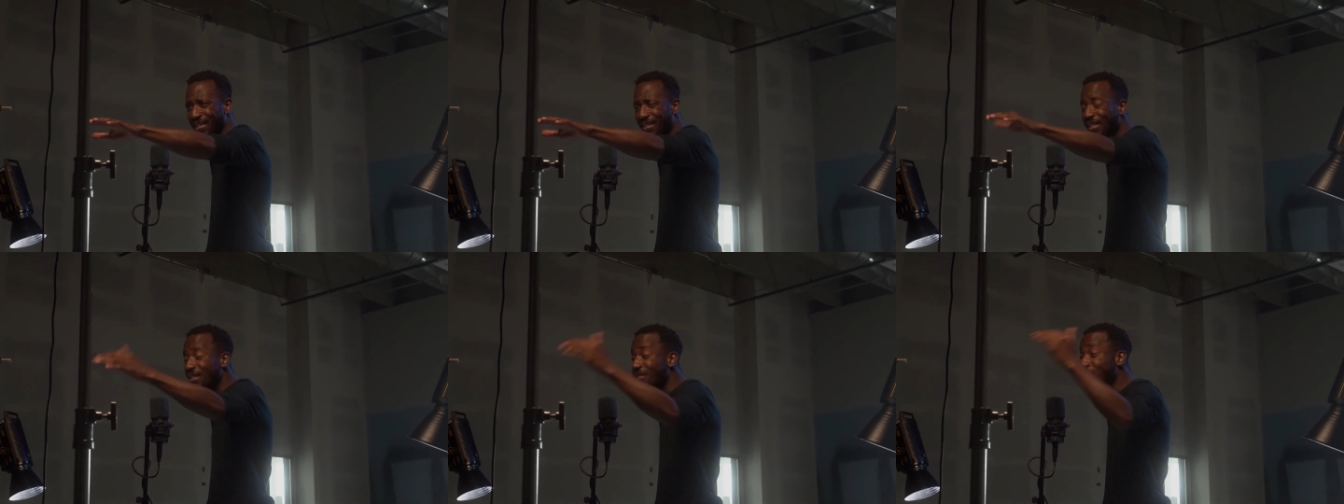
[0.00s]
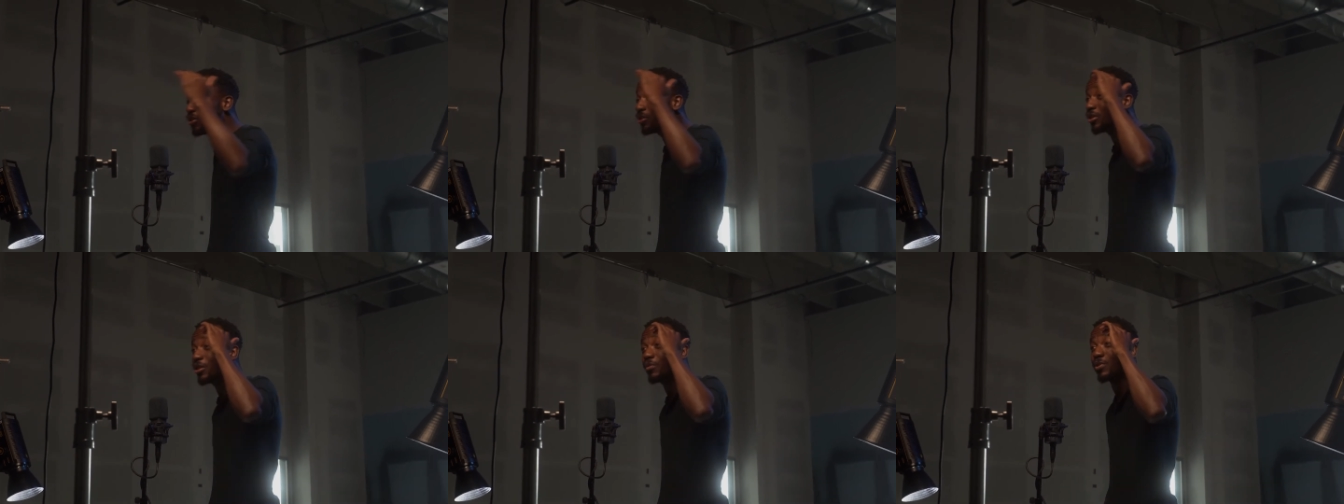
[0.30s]

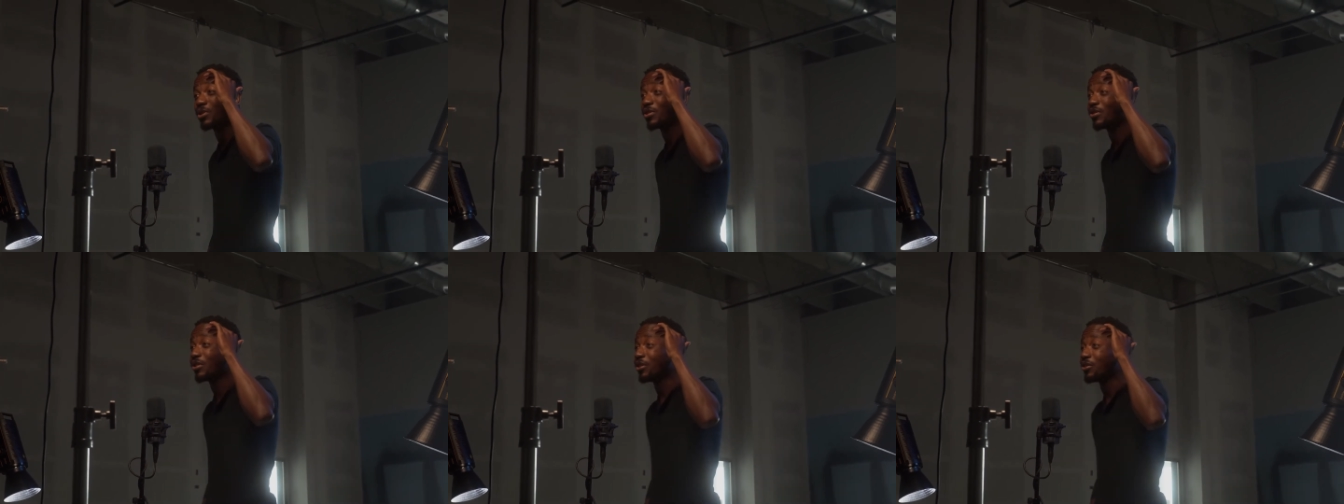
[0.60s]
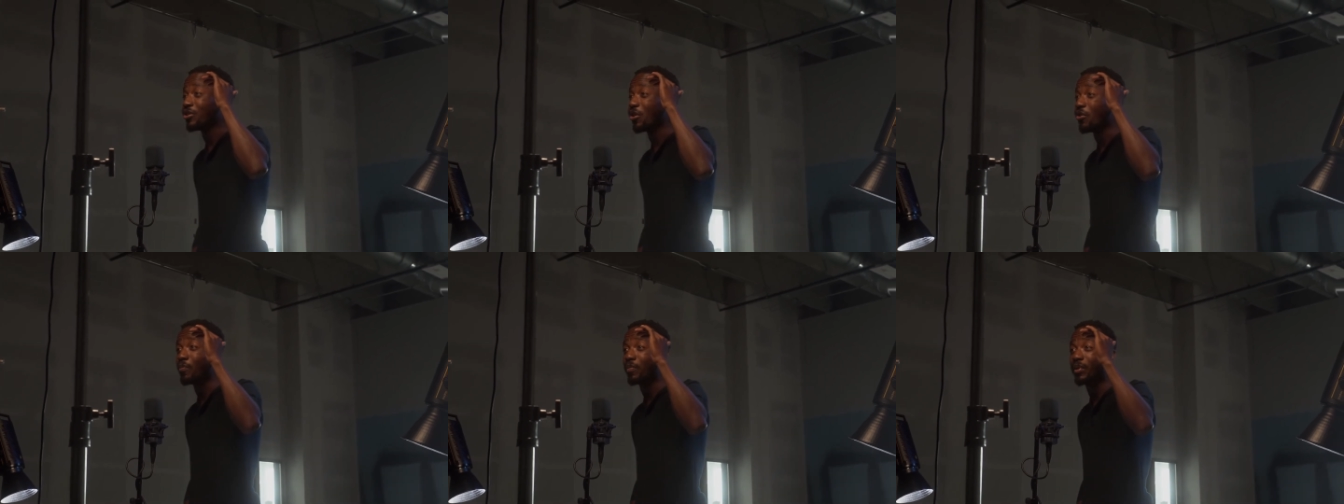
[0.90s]
This hoodie was the
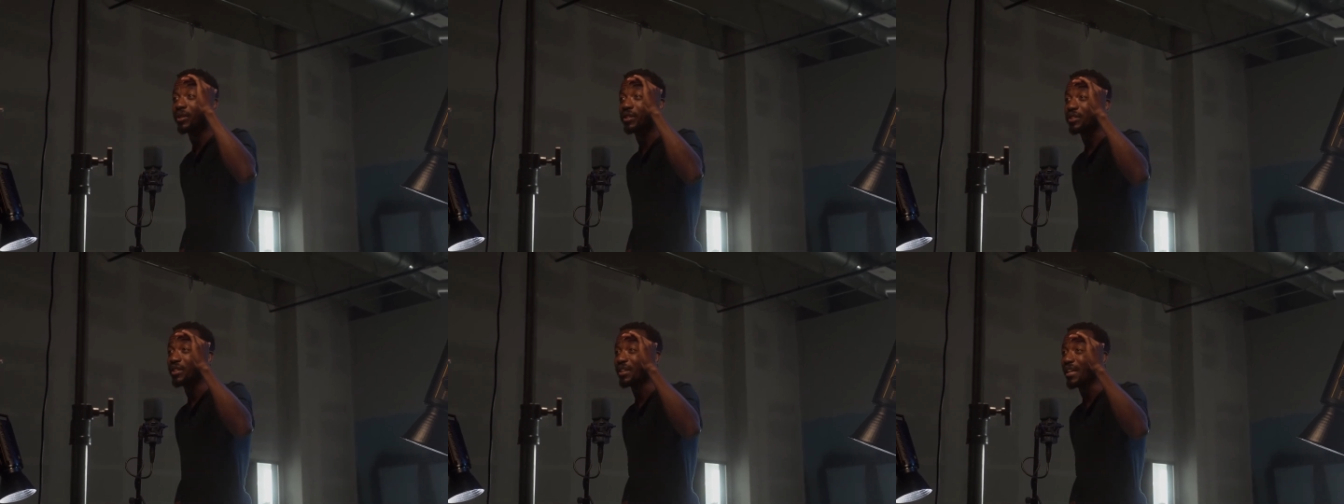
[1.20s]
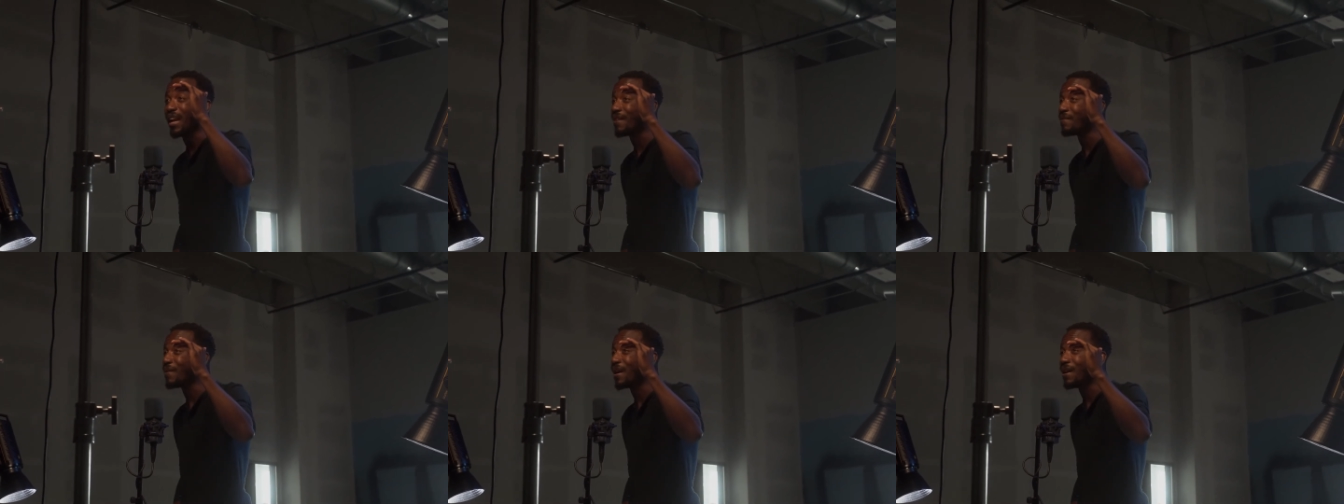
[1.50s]
dopest
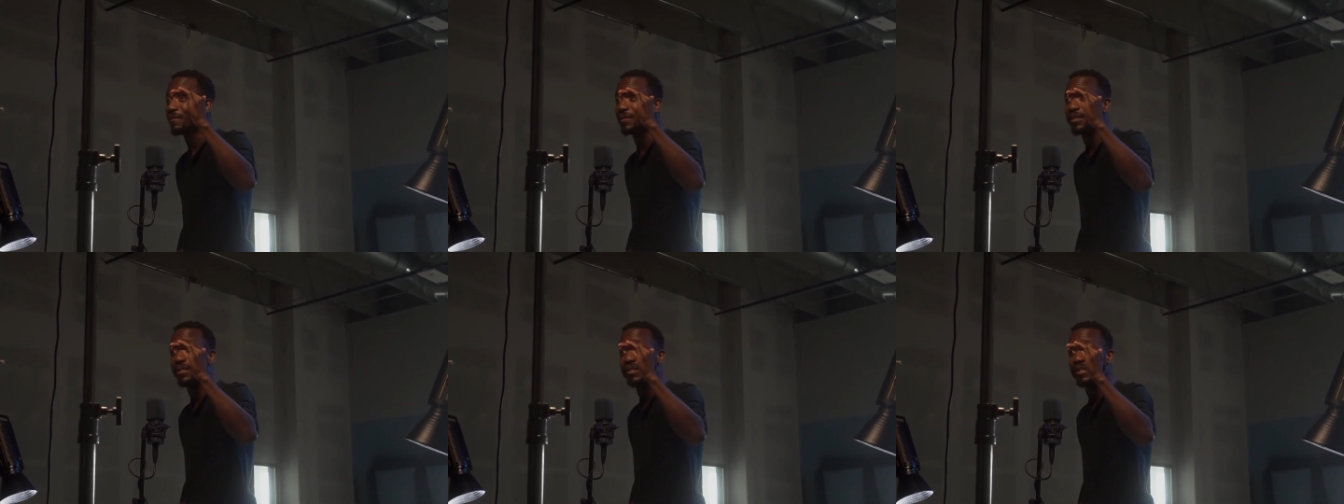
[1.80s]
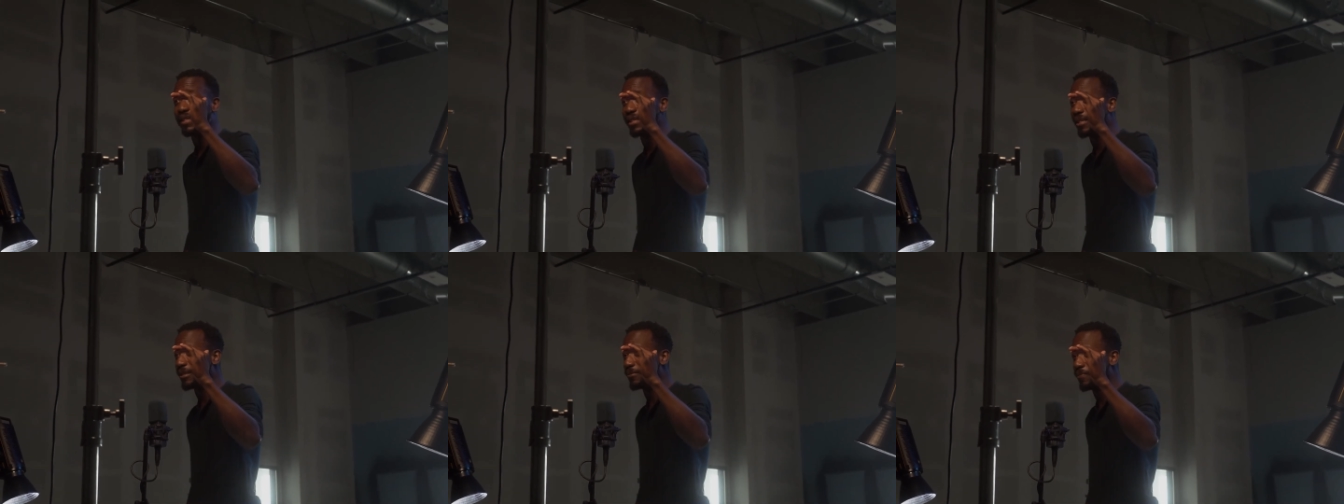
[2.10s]
shit I've ever
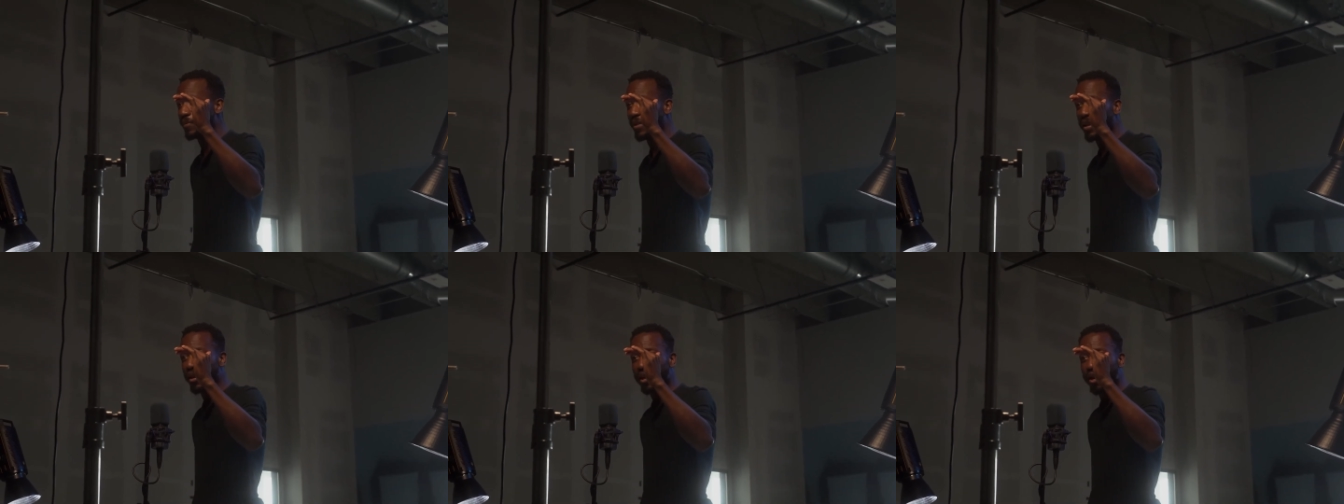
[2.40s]
seen.